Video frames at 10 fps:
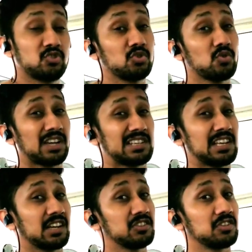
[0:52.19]
should you actually
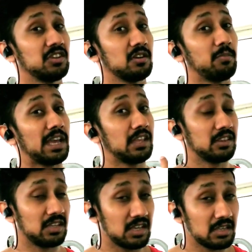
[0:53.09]
consider
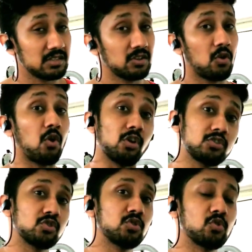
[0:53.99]
buying this, or
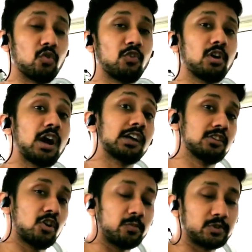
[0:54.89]
should you go for
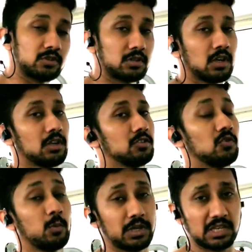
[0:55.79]
other options? So
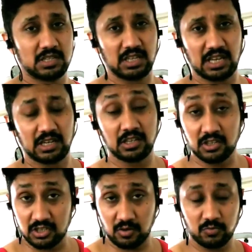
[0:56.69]
we'll be testing that
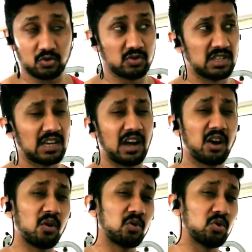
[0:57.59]
in the gym to see
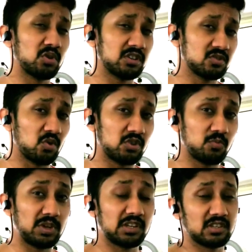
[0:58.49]
how good it's going to
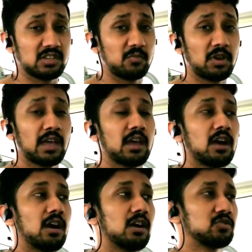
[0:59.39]
be in the gym.
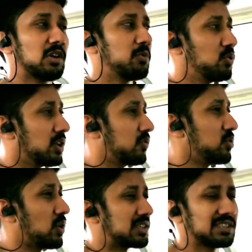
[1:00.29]
So I'll be doing a
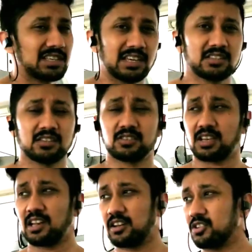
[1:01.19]
few exercises,
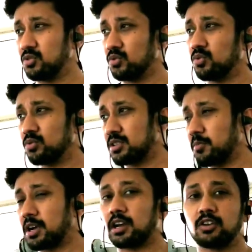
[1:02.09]
I'll do
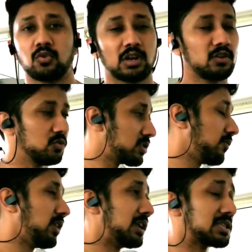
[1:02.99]
some cardio, I'll do
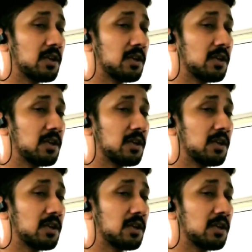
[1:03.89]
some weights,